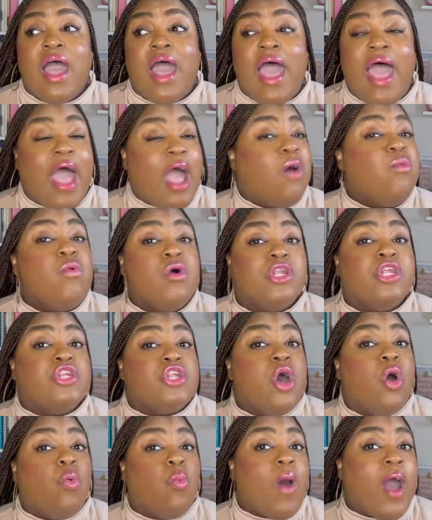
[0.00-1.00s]
I want to
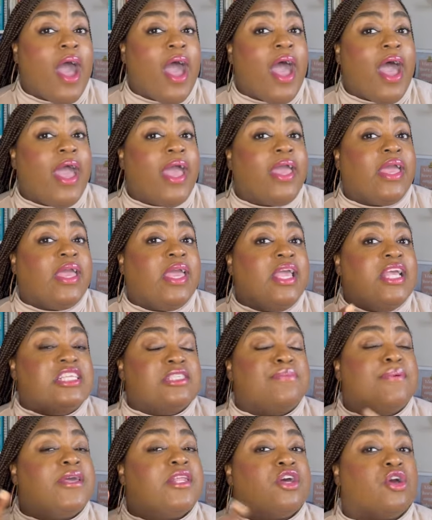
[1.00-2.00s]
know why he's
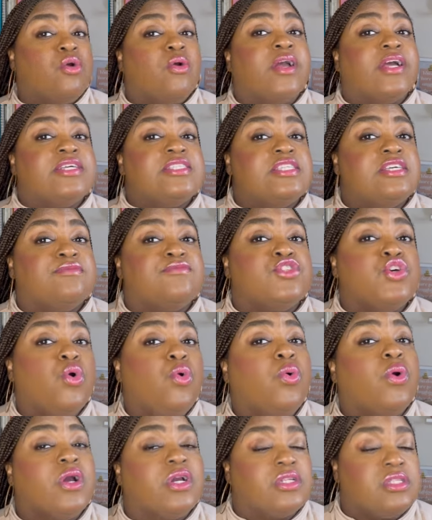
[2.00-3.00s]
being aggressive
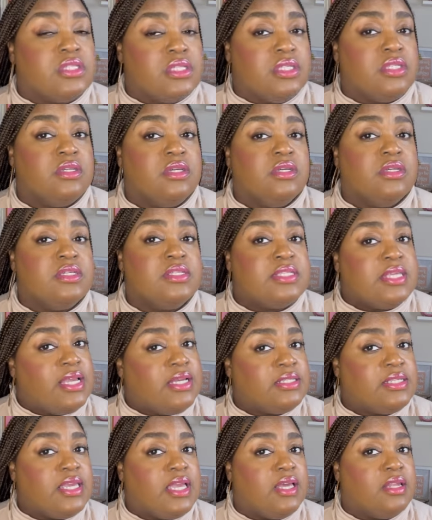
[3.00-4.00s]
towards
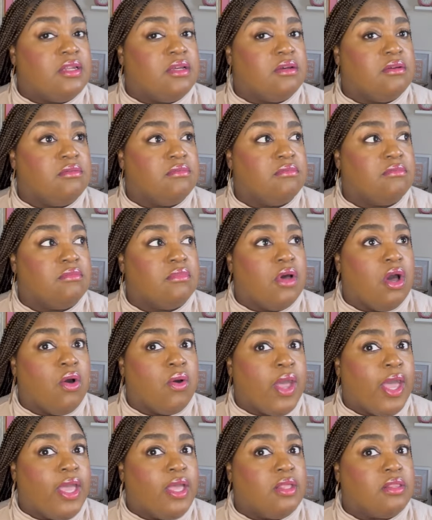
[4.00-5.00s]
Santana.
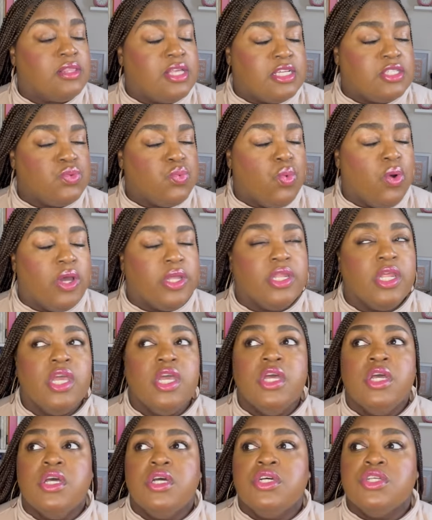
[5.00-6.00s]
Okay, that's one.
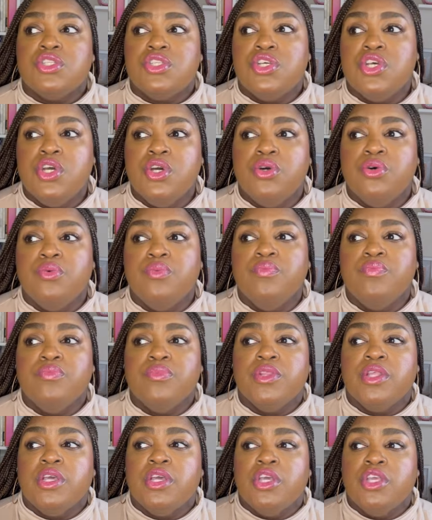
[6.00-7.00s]
Two,
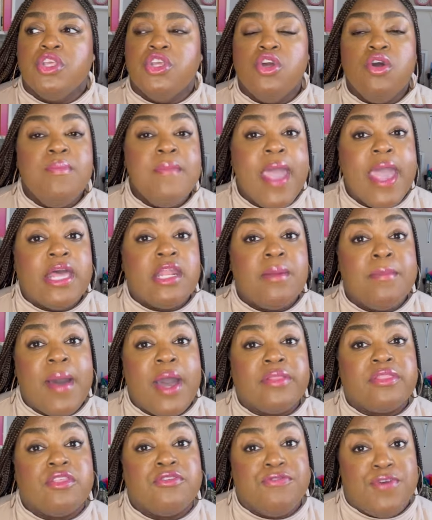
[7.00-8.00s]
you mad
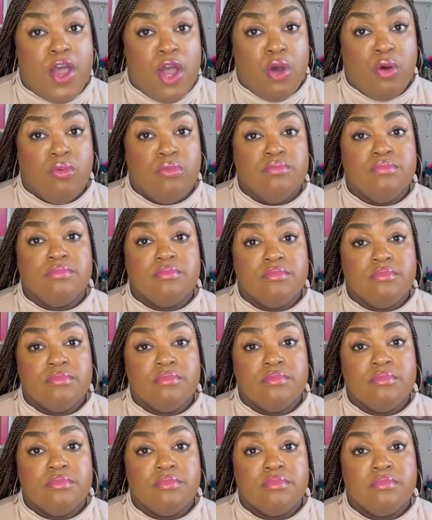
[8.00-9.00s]
about the phone
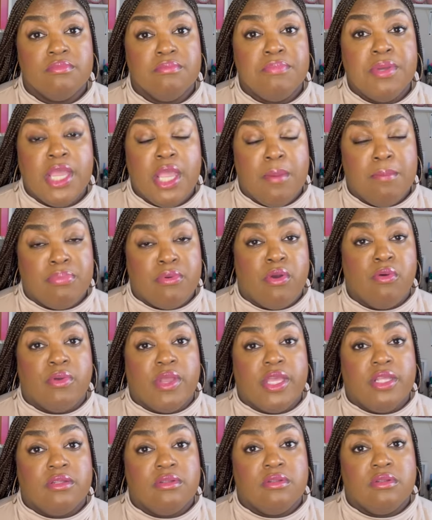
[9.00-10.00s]
being
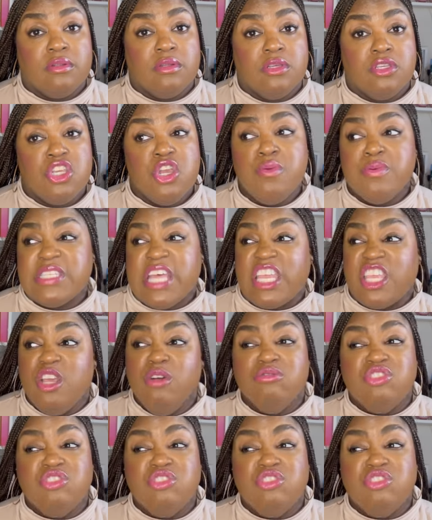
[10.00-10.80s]
broken. You was like,